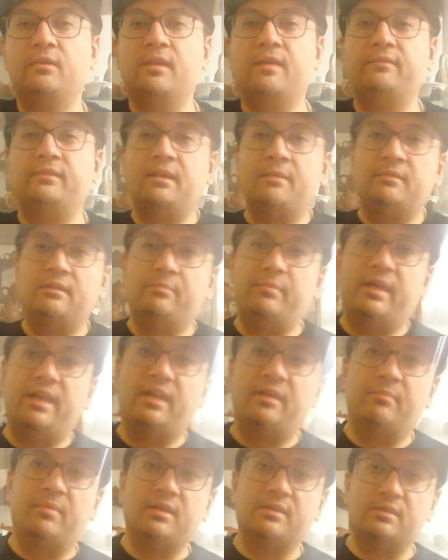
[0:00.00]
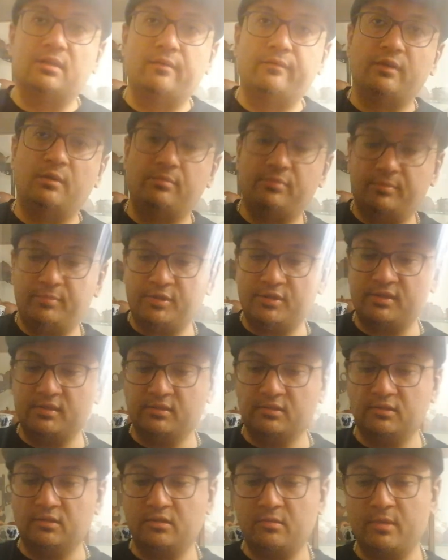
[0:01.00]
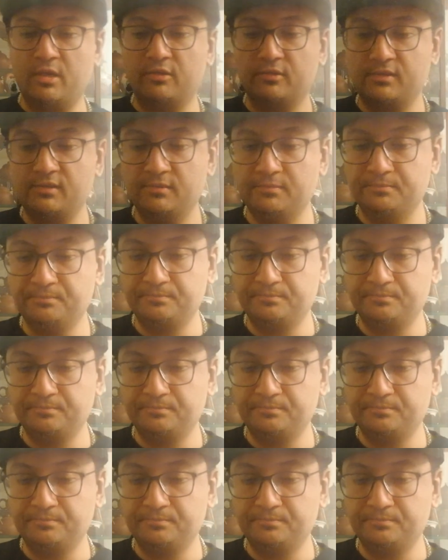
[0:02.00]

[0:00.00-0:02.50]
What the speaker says: have time to bag myself up personal amounts.